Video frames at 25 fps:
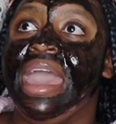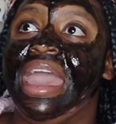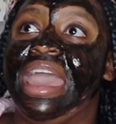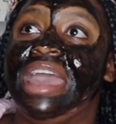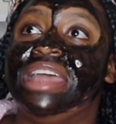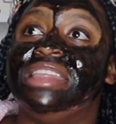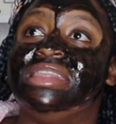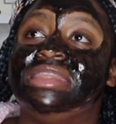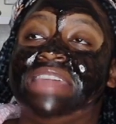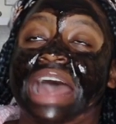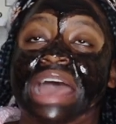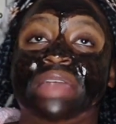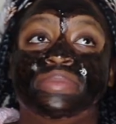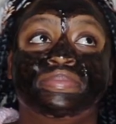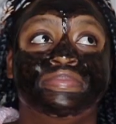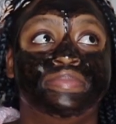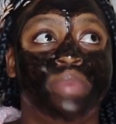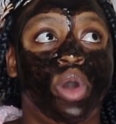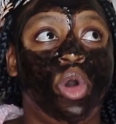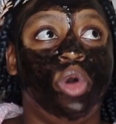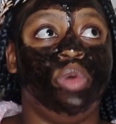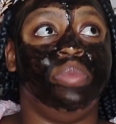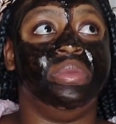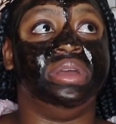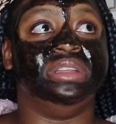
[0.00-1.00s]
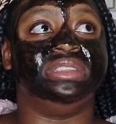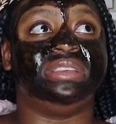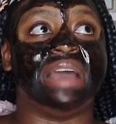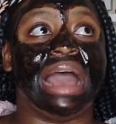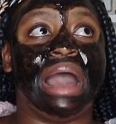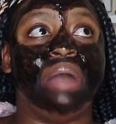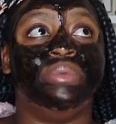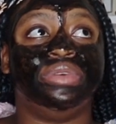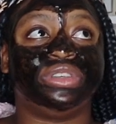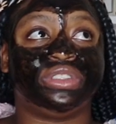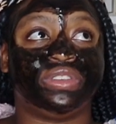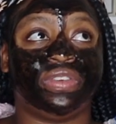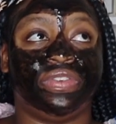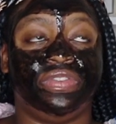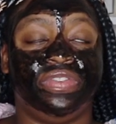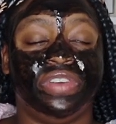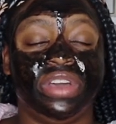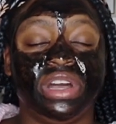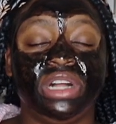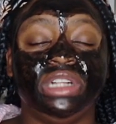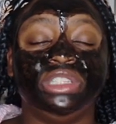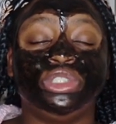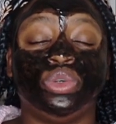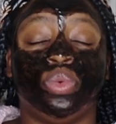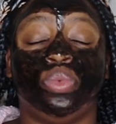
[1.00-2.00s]
in that moment, I was
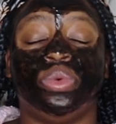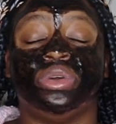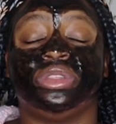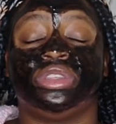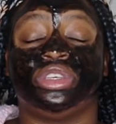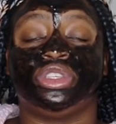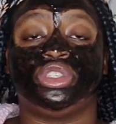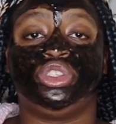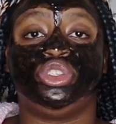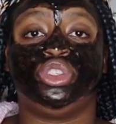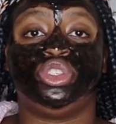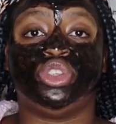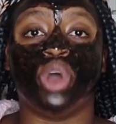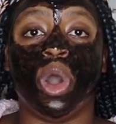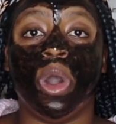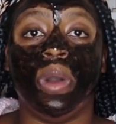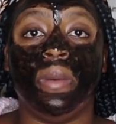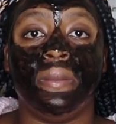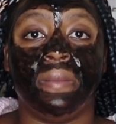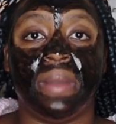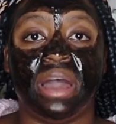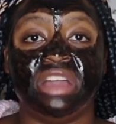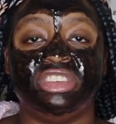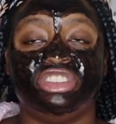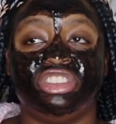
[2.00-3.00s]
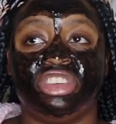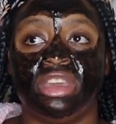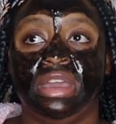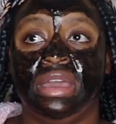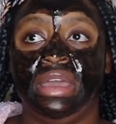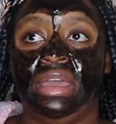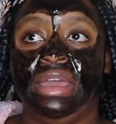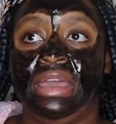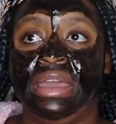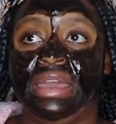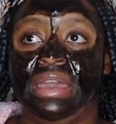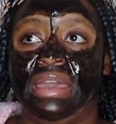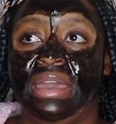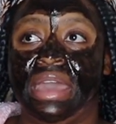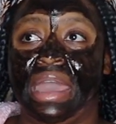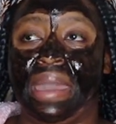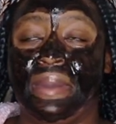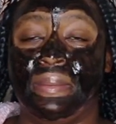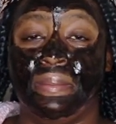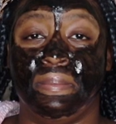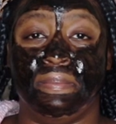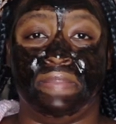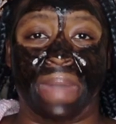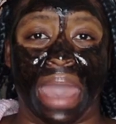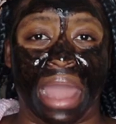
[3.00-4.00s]
filled with so much
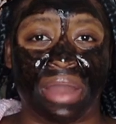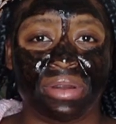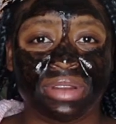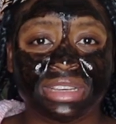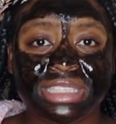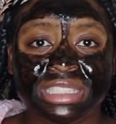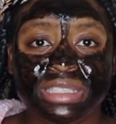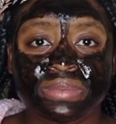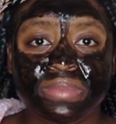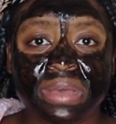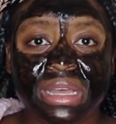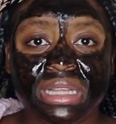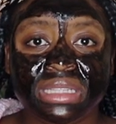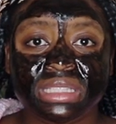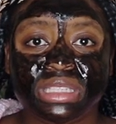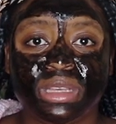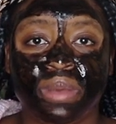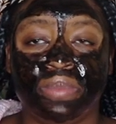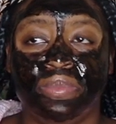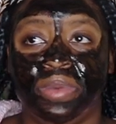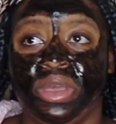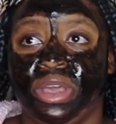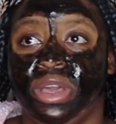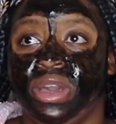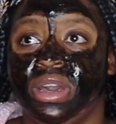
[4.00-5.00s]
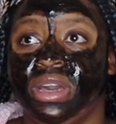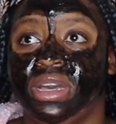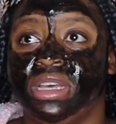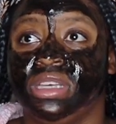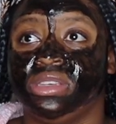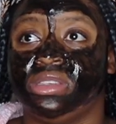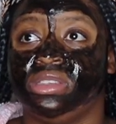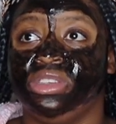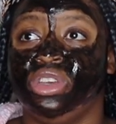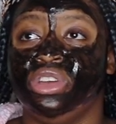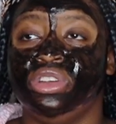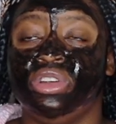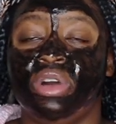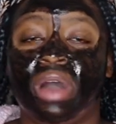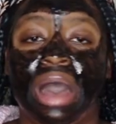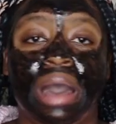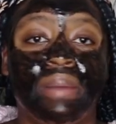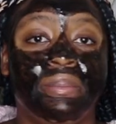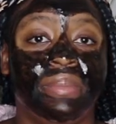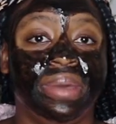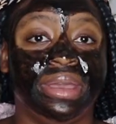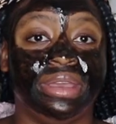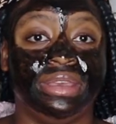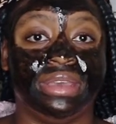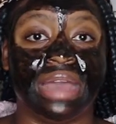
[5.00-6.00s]
embarrassment because, you know,
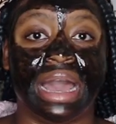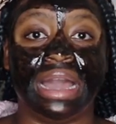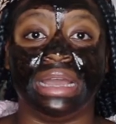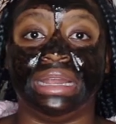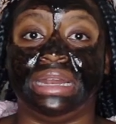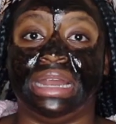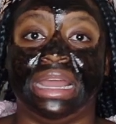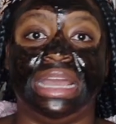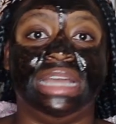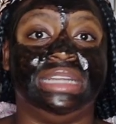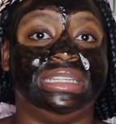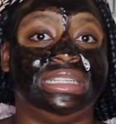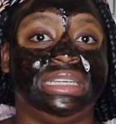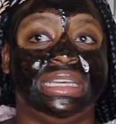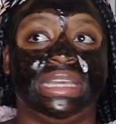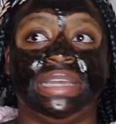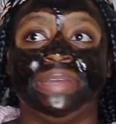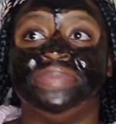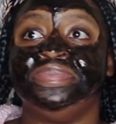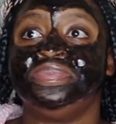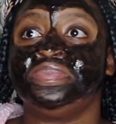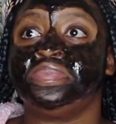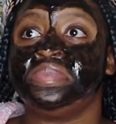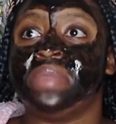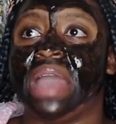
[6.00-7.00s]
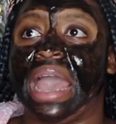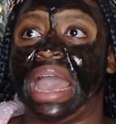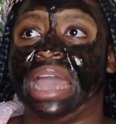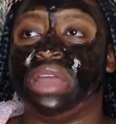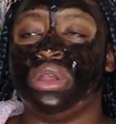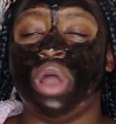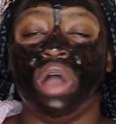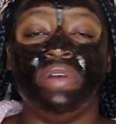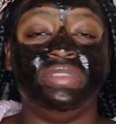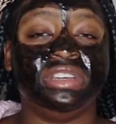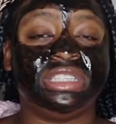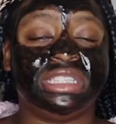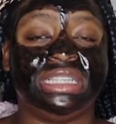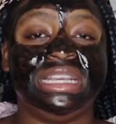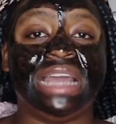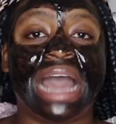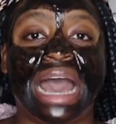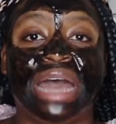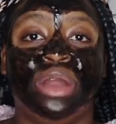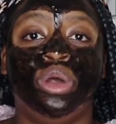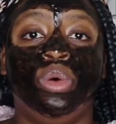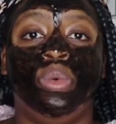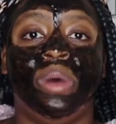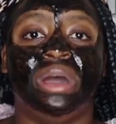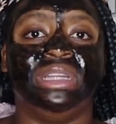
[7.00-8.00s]
I'm a young lady and obviously
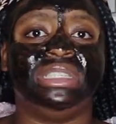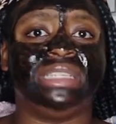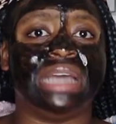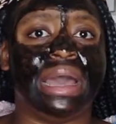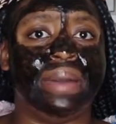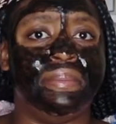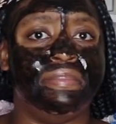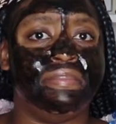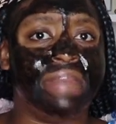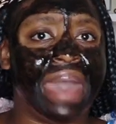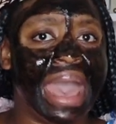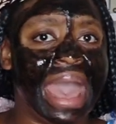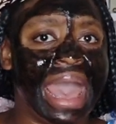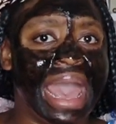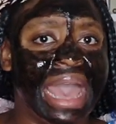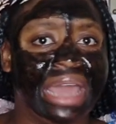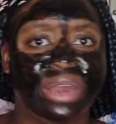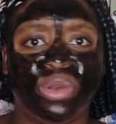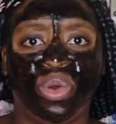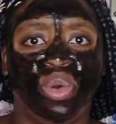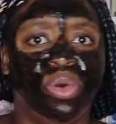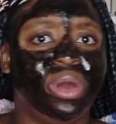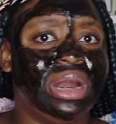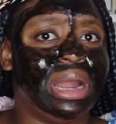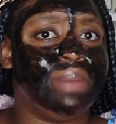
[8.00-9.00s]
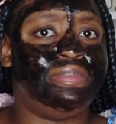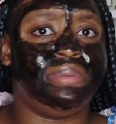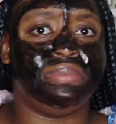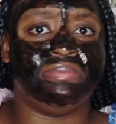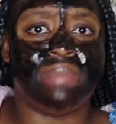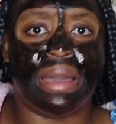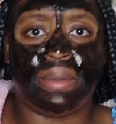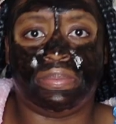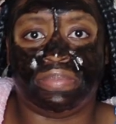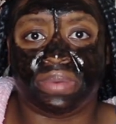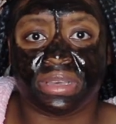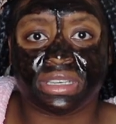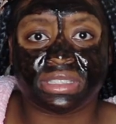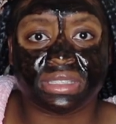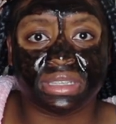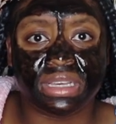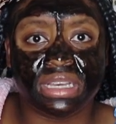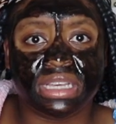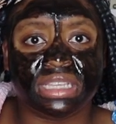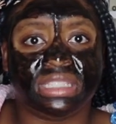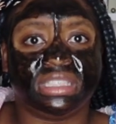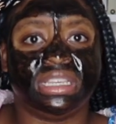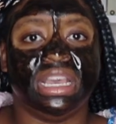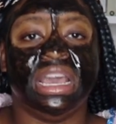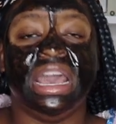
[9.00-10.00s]
I don't want a man all up in my
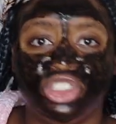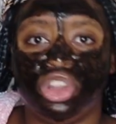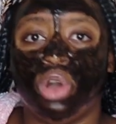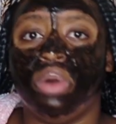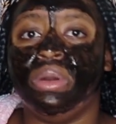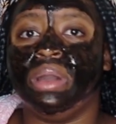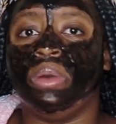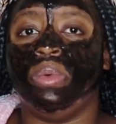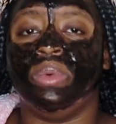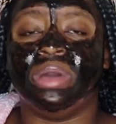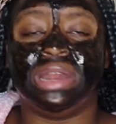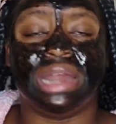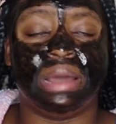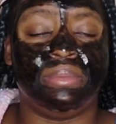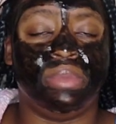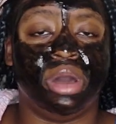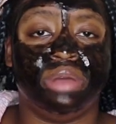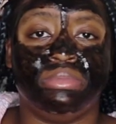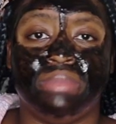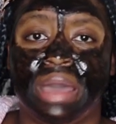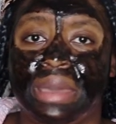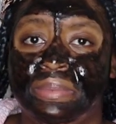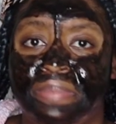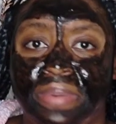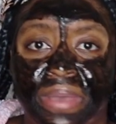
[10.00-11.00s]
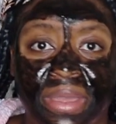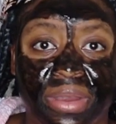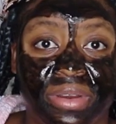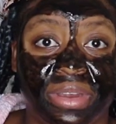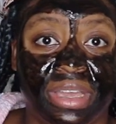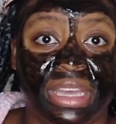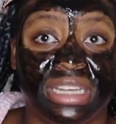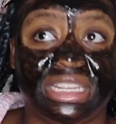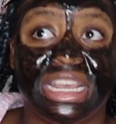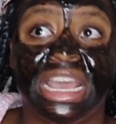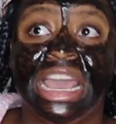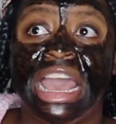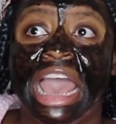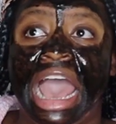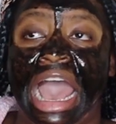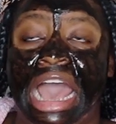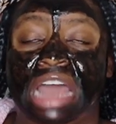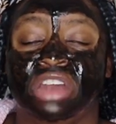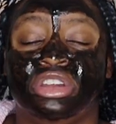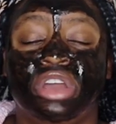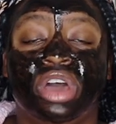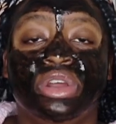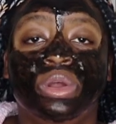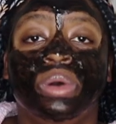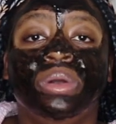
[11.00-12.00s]
business knowing when I'm on my period,
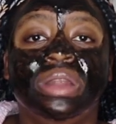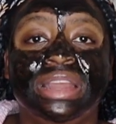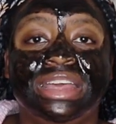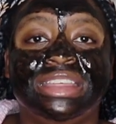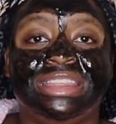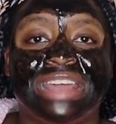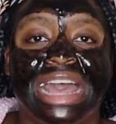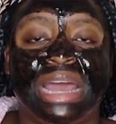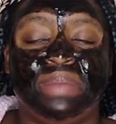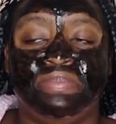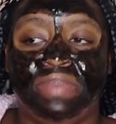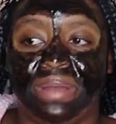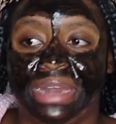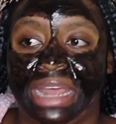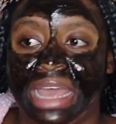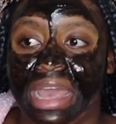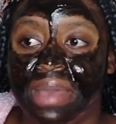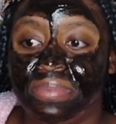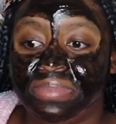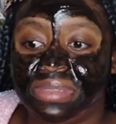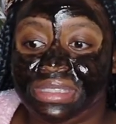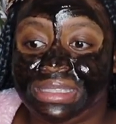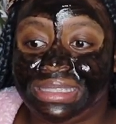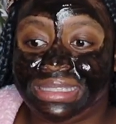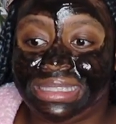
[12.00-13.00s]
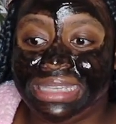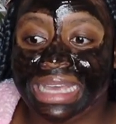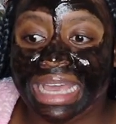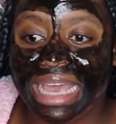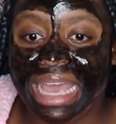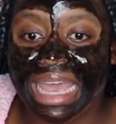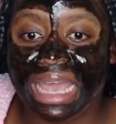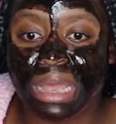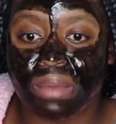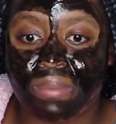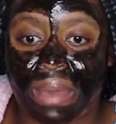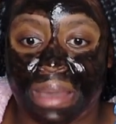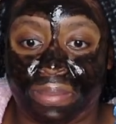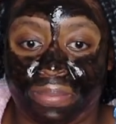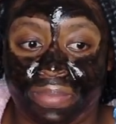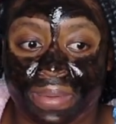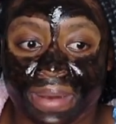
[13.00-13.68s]
and not only that, but him seeing my